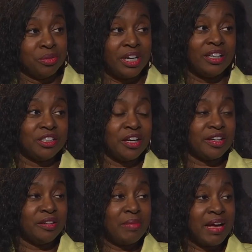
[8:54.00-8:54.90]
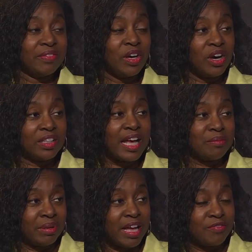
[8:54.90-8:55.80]
are talking about the online
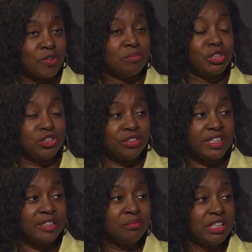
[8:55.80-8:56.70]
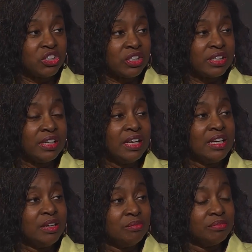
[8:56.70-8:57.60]
platform, but you did mention
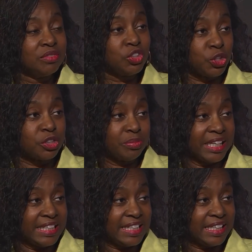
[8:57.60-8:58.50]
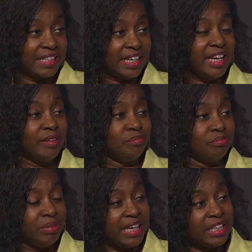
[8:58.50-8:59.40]
church planting and
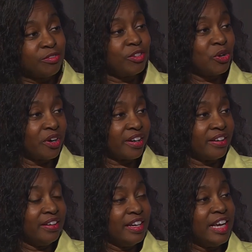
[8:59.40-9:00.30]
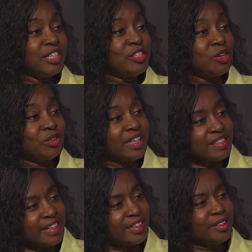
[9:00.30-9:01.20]
being in Florida. And so let's
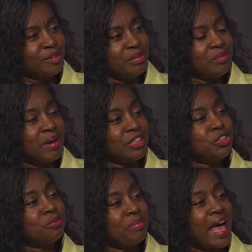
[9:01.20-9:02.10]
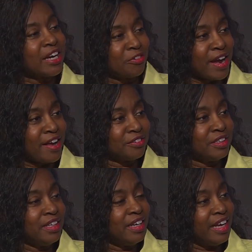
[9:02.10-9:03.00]
get a little bit about your background
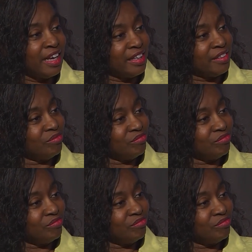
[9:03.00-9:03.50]
and